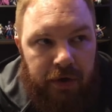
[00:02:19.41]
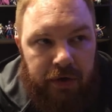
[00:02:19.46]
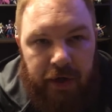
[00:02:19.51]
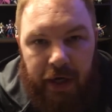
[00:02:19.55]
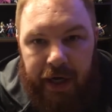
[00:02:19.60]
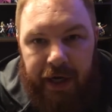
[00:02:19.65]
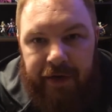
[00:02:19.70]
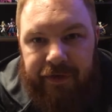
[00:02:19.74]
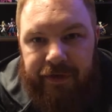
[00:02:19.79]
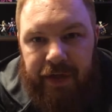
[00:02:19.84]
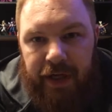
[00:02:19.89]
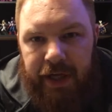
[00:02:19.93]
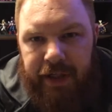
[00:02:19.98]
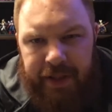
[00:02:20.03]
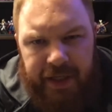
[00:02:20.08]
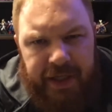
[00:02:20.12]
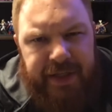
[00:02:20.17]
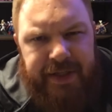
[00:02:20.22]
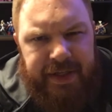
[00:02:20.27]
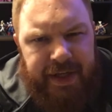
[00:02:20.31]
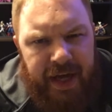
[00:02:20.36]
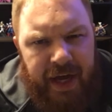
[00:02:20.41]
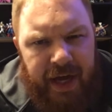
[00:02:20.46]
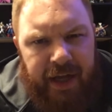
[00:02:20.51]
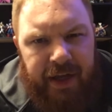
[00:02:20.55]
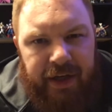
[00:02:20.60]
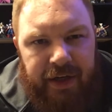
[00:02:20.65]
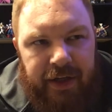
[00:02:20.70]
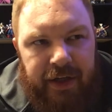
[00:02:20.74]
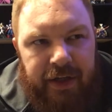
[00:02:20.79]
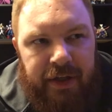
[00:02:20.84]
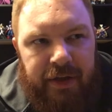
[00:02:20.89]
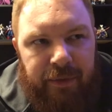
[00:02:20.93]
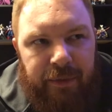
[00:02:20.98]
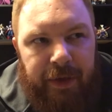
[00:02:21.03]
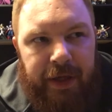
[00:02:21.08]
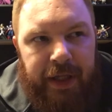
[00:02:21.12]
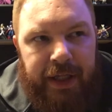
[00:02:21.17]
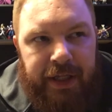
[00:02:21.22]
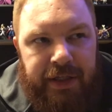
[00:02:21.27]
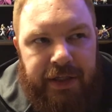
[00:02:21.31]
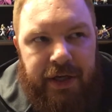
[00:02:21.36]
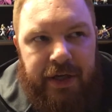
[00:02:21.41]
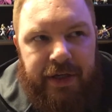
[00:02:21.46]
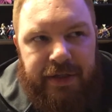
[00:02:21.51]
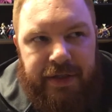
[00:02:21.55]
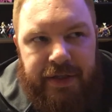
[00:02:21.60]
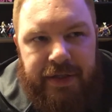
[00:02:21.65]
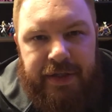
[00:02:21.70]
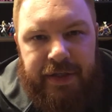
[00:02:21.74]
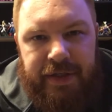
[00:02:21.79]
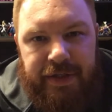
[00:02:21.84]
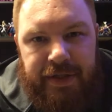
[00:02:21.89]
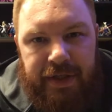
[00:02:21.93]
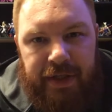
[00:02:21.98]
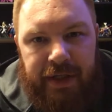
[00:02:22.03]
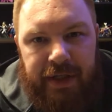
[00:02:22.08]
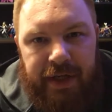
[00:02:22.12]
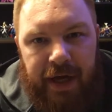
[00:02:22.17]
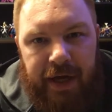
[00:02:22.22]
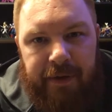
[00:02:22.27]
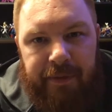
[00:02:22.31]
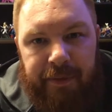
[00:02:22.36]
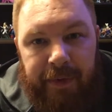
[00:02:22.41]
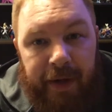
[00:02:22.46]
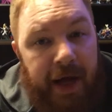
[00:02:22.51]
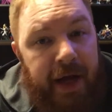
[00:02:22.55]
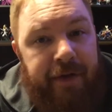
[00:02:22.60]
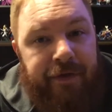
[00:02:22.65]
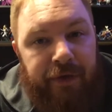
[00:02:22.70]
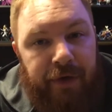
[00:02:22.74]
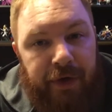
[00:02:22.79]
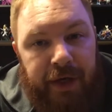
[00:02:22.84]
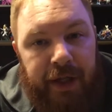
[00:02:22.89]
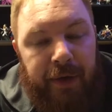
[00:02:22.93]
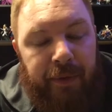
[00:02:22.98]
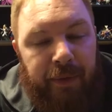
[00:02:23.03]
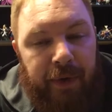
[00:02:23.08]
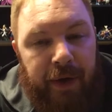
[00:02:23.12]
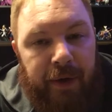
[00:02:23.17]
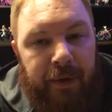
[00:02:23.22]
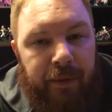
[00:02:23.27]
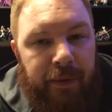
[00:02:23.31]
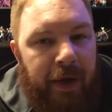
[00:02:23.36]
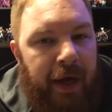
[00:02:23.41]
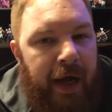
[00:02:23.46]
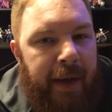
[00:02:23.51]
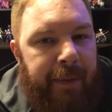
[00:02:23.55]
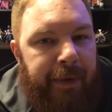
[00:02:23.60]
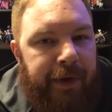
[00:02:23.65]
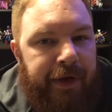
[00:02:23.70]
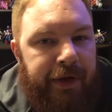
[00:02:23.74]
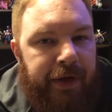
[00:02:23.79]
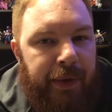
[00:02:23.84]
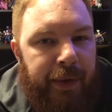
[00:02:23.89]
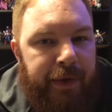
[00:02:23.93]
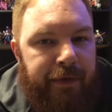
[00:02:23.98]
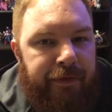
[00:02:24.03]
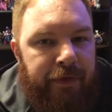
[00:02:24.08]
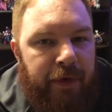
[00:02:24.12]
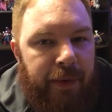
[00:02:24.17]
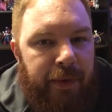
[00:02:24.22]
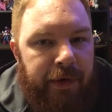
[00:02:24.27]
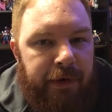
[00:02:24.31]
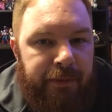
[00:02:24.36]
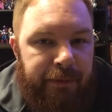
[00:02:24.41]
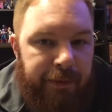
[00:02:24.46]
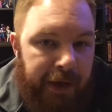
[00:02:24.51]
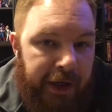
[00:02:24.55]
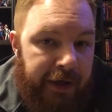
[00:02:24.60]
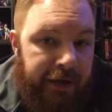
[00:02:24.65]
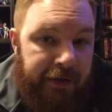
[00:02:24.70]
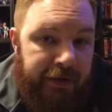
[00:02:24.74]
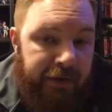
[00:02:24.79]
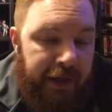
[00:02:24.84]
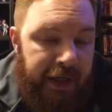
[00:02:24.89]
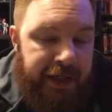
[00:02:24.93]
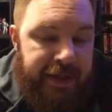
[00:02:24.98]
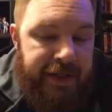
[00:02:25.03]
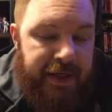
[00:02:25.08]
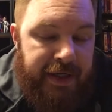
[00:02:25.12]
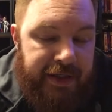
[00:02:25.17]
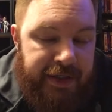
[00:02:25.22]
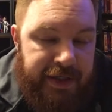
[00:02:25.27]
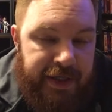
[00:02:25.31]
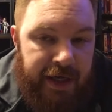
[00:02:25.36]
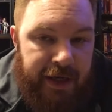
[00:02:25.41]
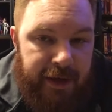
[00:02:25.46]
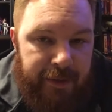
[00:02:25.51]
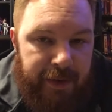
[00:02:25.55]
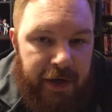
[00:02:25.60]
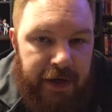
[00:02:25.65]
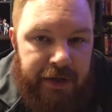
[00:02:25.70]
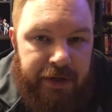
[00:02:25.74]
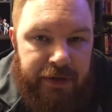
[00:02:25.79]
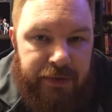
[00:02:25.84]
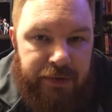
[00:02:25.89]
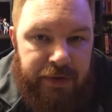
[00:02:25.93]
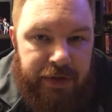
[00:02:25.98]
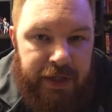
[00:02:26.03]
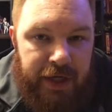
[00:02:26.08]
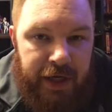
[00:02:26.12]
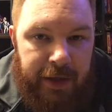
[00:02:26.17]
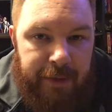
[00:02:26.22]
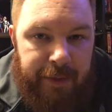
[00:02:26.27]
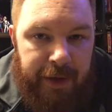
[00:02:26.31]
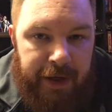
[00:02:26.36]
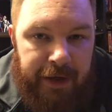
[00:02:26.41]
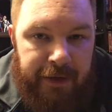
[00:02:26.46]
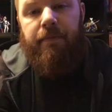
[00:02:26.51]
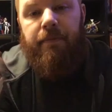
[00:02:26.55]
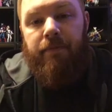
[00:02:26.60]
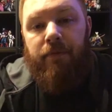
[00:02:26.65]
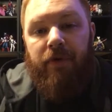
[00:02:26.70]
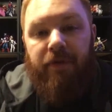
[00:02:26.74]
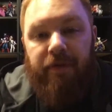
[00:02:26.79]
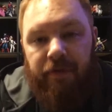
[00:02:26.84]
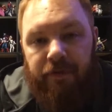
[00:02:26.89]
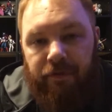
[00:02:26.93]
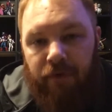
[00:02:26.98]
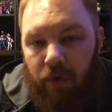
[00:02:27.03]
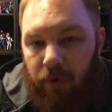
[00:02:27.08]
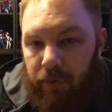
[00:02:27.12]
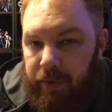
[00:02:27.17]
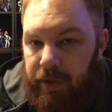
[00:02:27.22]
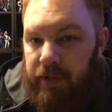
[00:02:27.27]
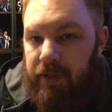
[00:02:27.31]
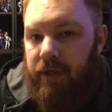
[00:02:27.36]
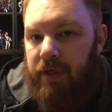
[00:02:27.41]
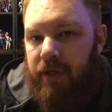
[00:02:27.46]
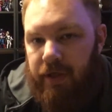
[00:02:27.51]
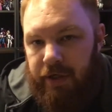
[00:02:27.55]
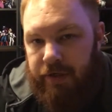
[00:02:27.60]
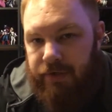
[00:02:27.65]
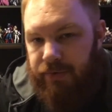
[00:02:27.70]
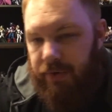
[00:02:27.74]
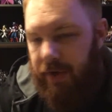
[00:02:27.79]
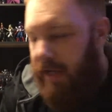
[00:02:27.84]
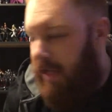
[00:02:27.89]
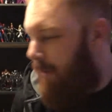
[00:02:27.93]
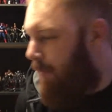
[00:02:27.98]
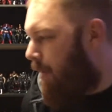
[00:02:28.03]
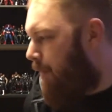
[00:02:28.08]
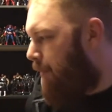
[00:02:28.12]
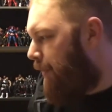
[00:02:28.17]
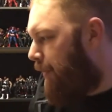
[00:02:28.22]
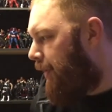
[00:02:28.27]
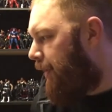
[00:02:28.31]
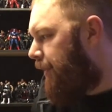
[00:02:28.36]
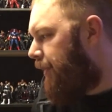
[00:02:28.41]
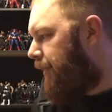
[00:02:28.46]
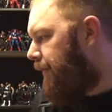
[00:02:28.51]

I think it's a guy. The way he talks, it sounds like a guy. But I have no idea what will happen going forward. But like I said, it's a documentary. I just want to document it. Moving forward, here's what I came up with.